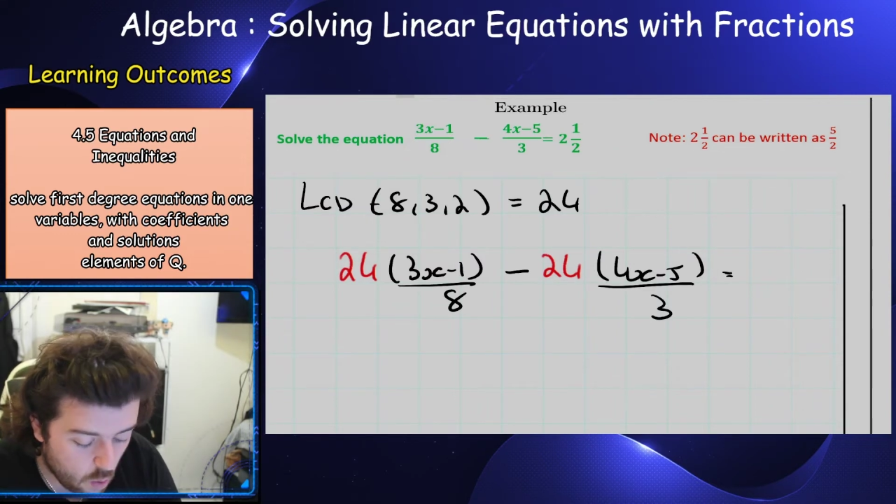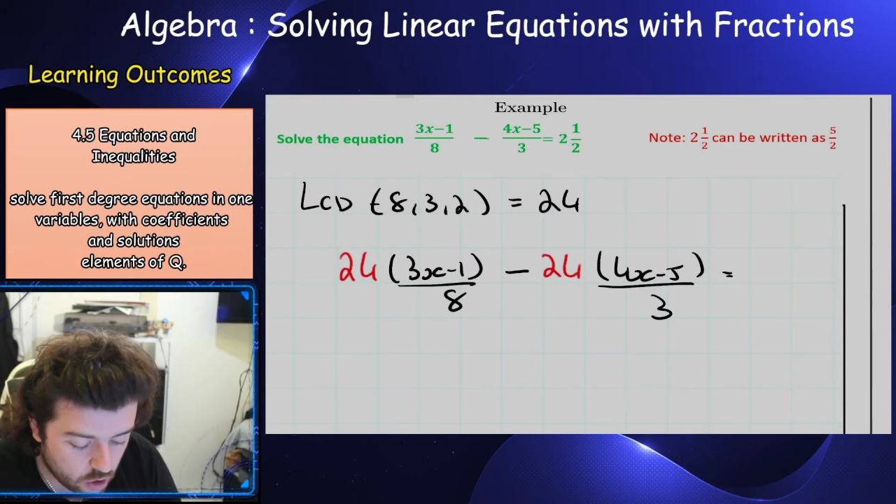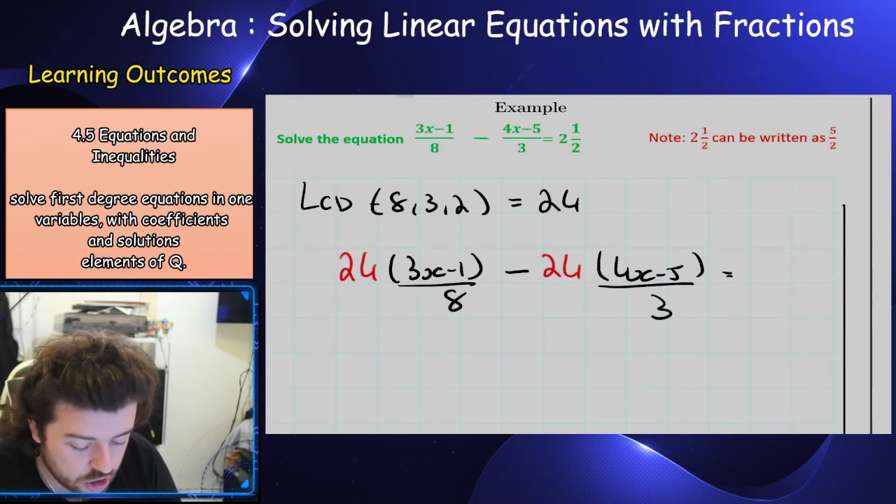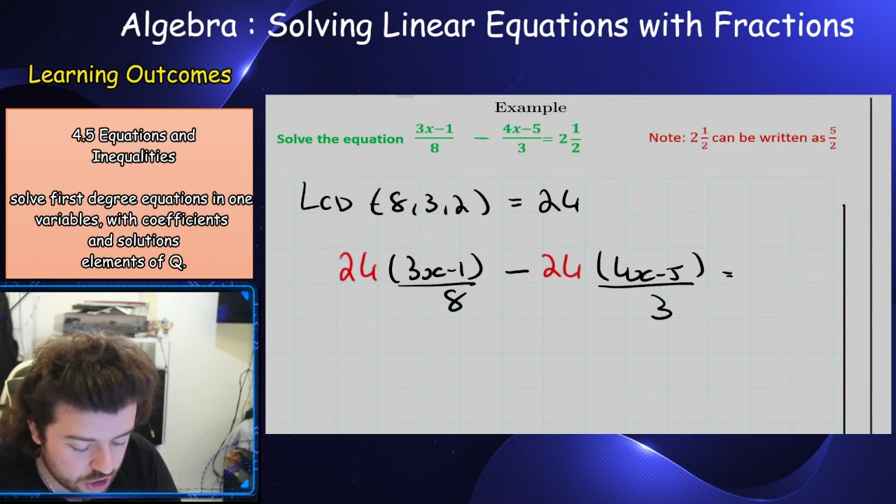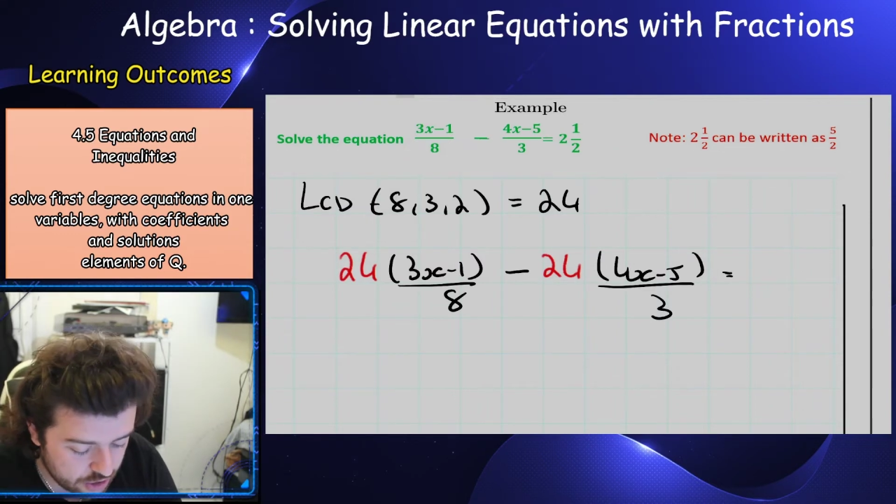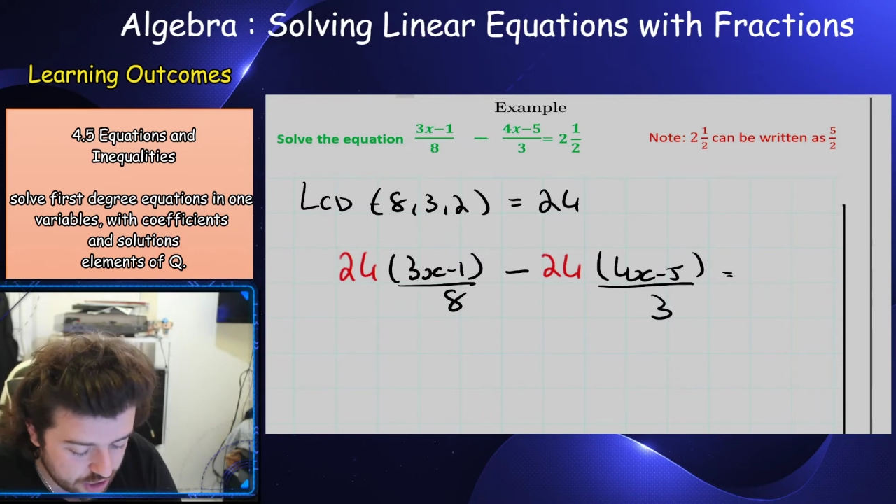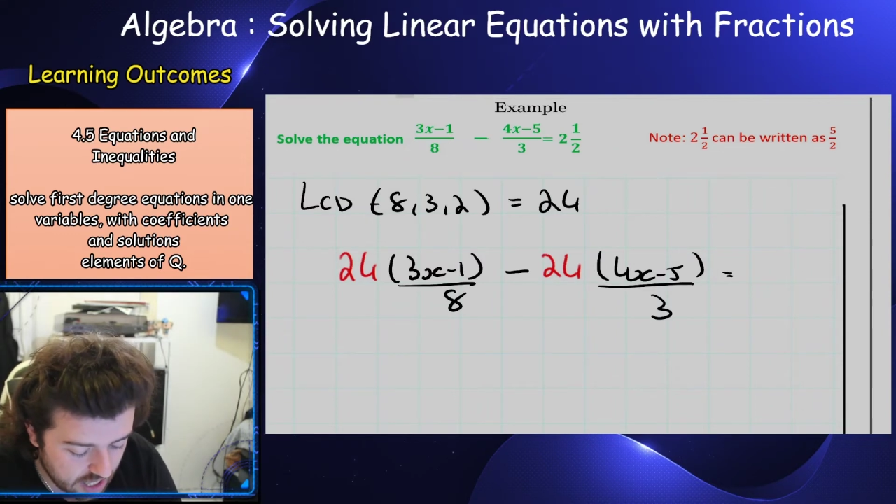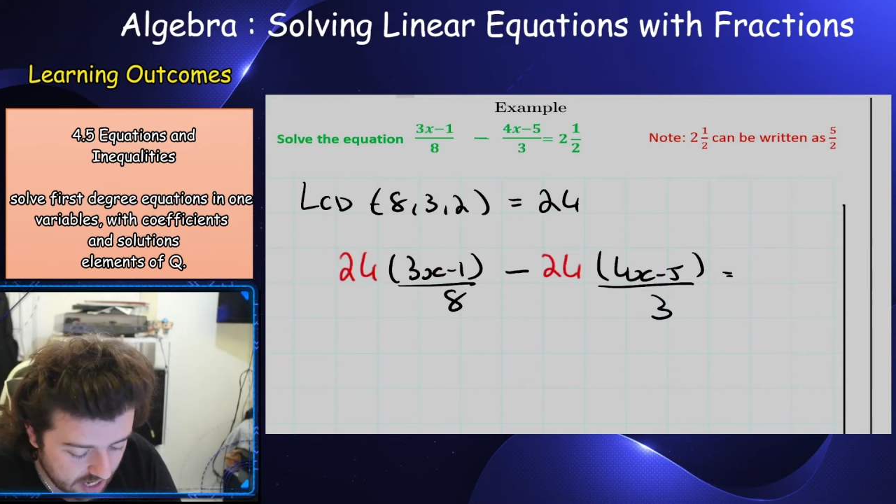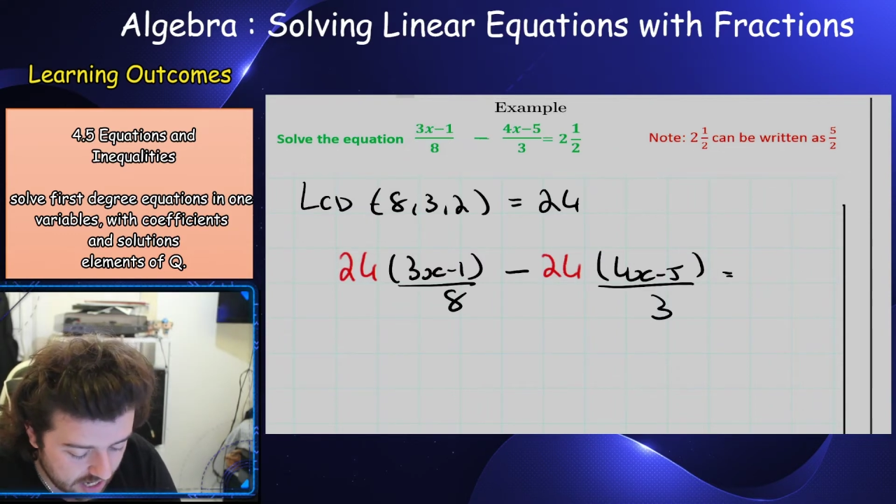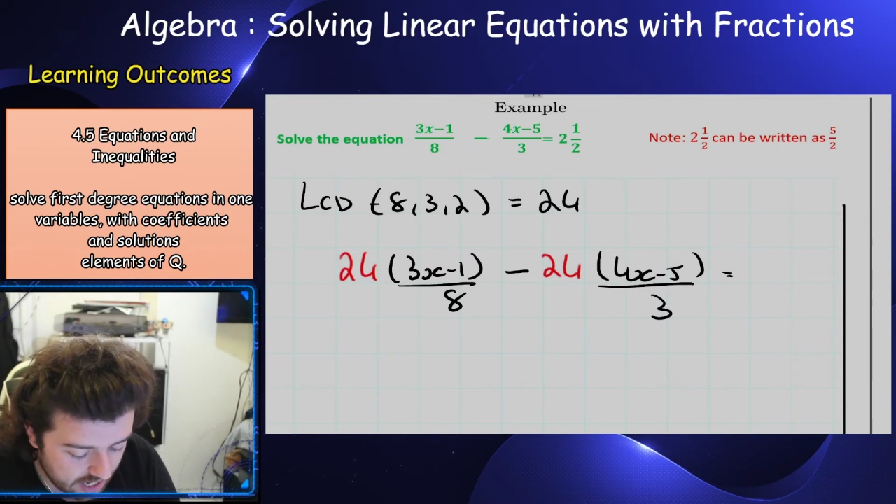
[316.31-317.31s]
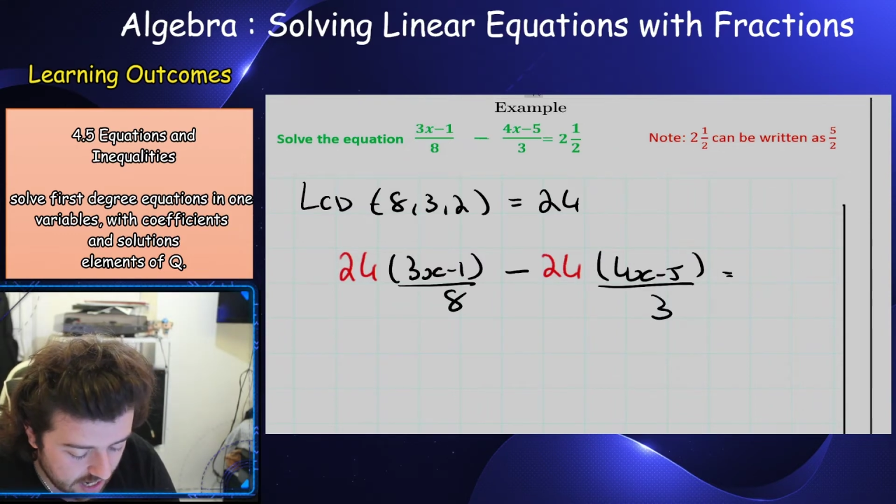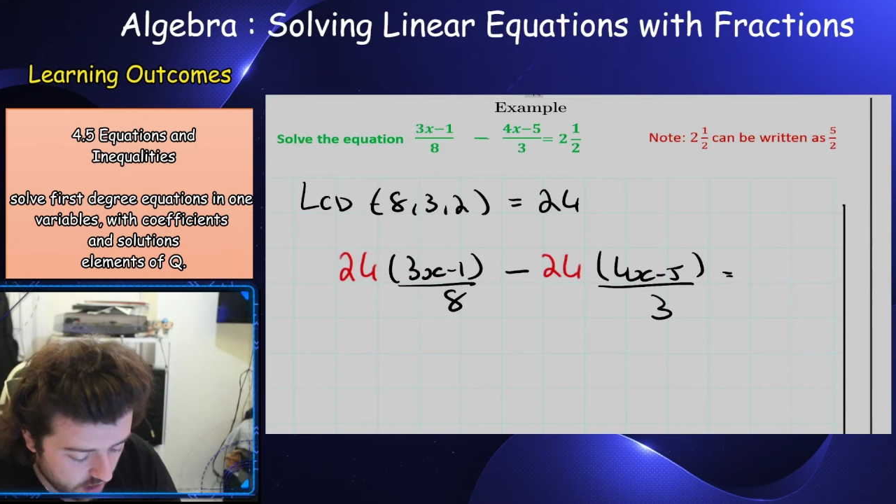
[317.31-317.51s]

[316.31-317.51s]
or just use your calculator,